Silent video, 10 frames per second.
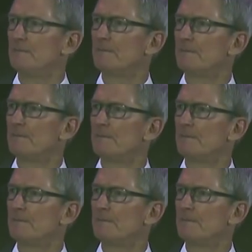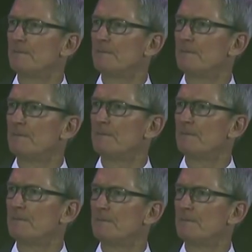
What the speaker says: Nothing is said.